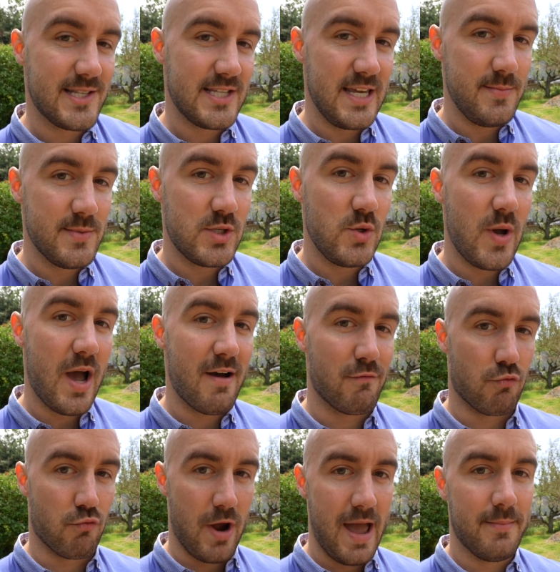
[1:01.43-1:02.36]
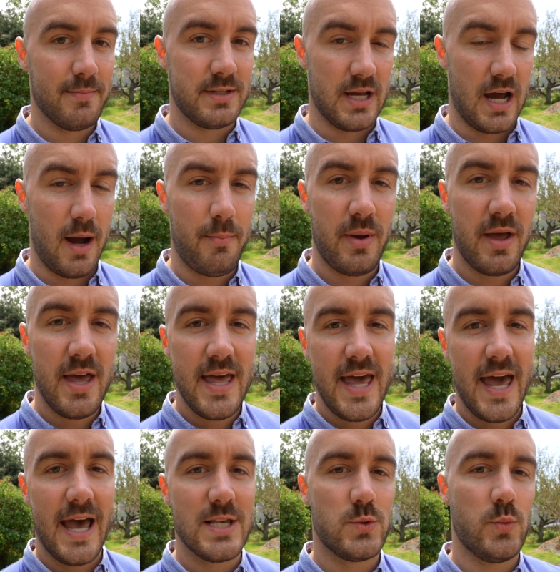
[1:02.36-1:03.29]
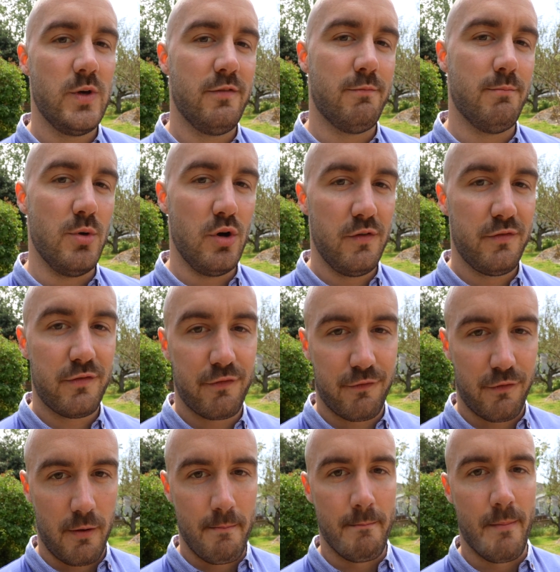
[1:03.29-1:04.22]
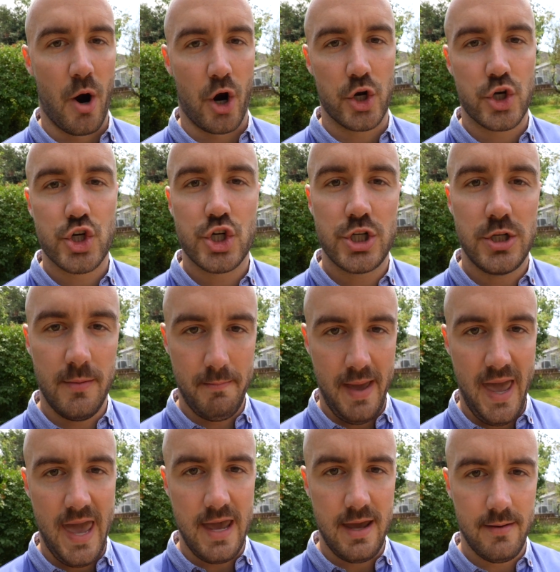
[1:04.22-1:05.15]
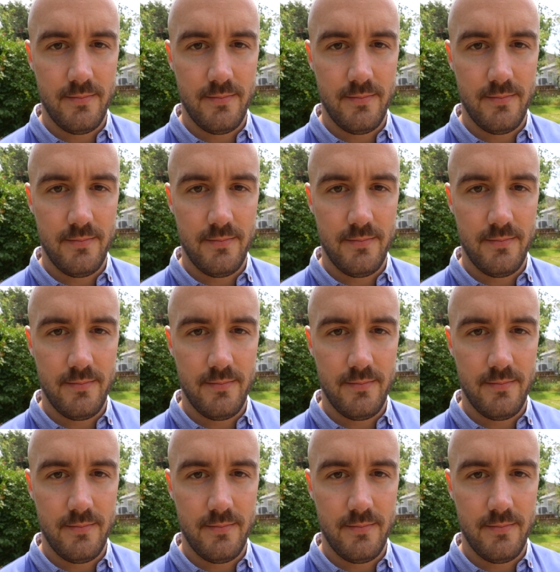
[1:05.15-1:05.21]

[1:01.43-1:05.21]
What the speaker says: seems to have ramped up as we've moved from March to May.